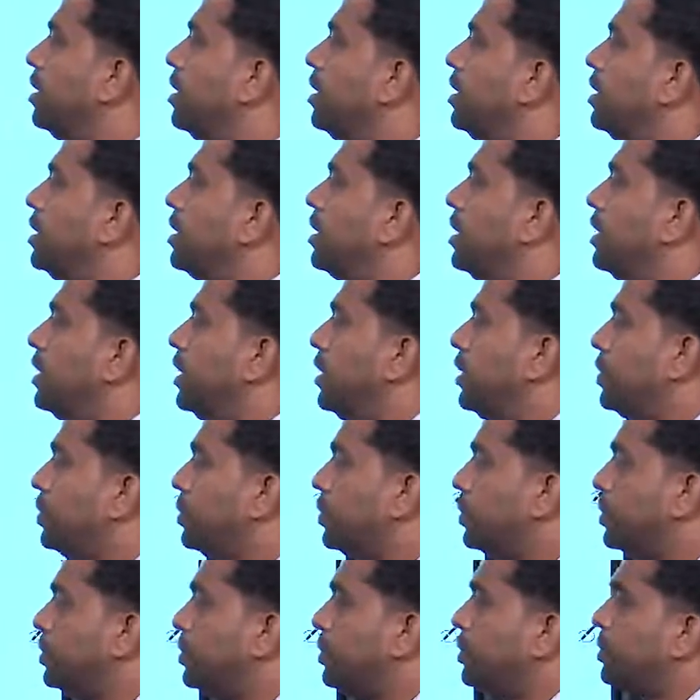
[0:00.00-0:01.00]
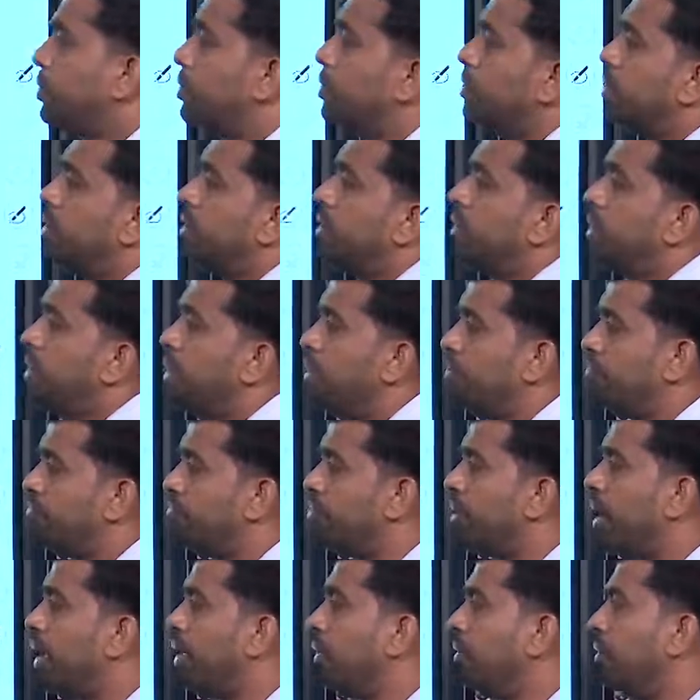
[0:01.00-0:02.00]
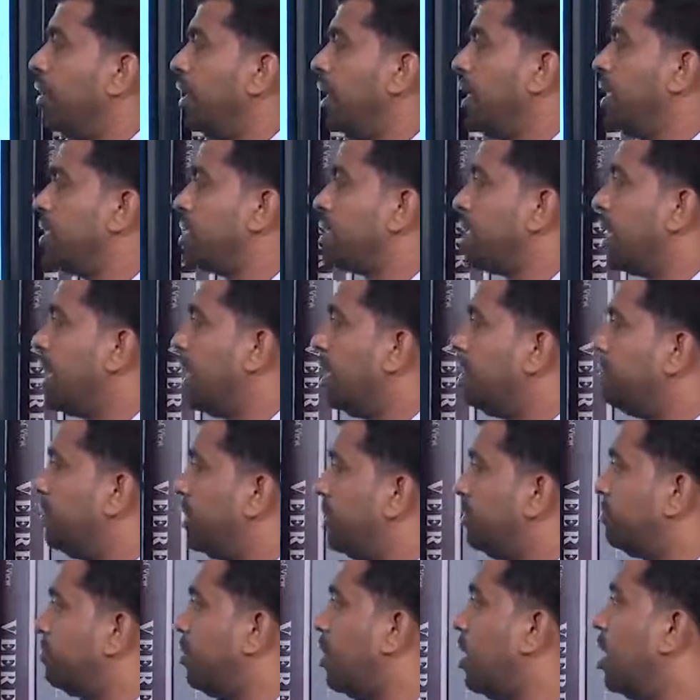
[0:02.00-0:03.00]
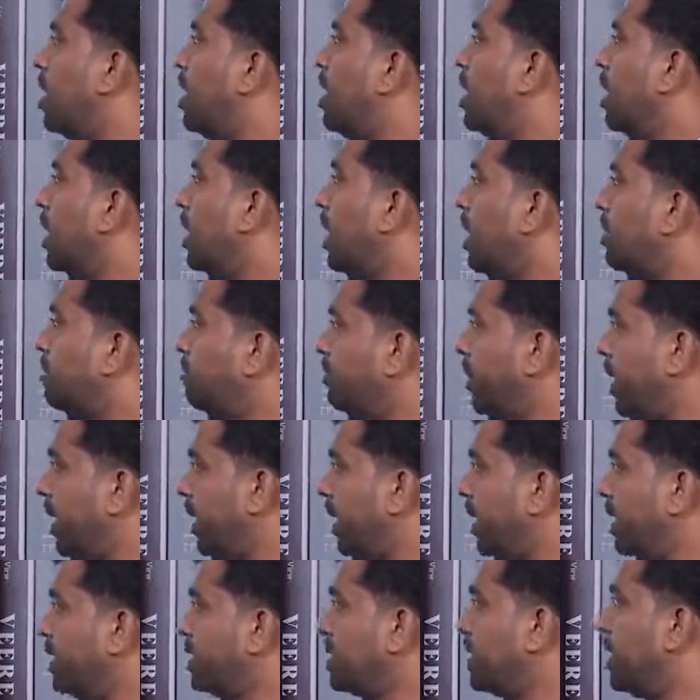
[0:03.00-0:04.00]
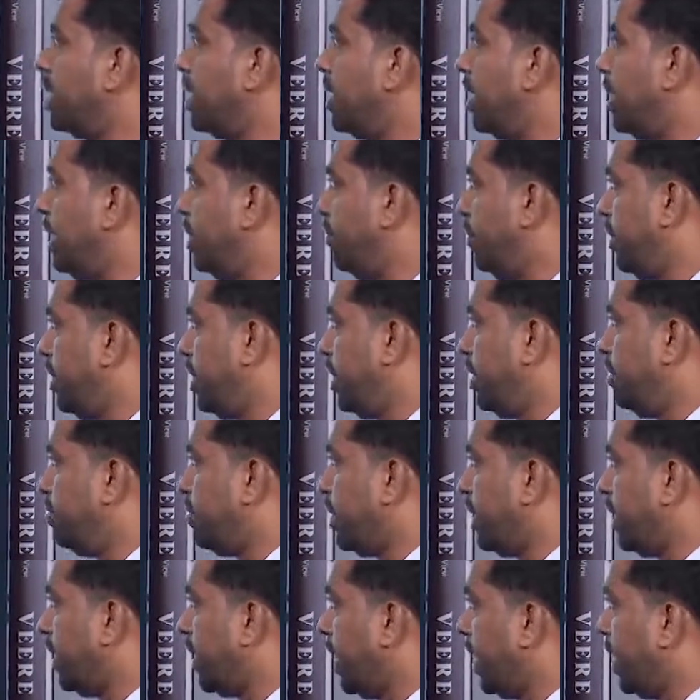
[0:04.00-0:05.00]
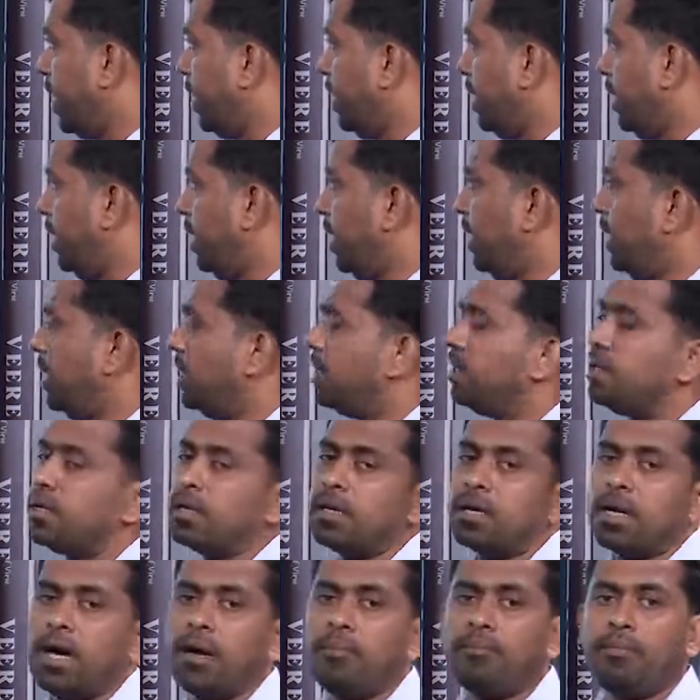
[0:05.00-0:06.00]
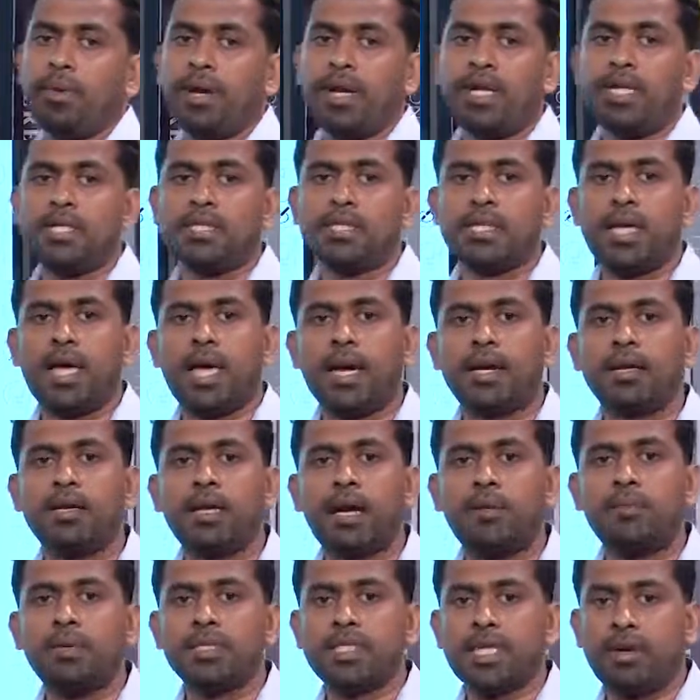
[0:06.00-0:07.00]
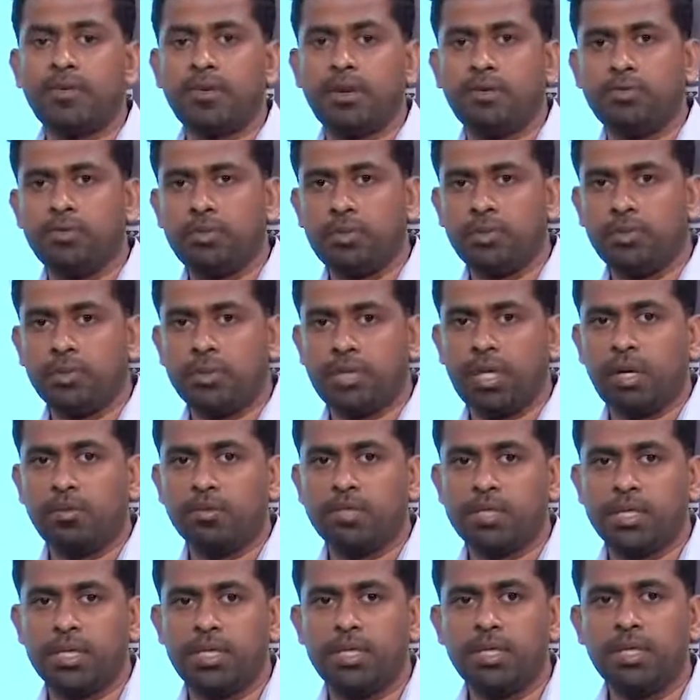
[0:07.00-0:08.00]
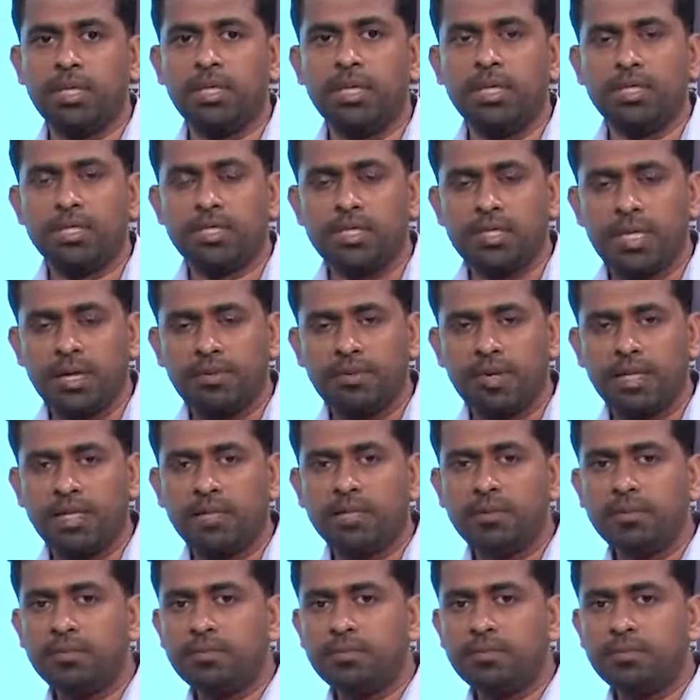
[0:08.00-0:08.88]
32 to 35 is relevant for companies limited by guarantee. In Companies Act number 7 of 2007,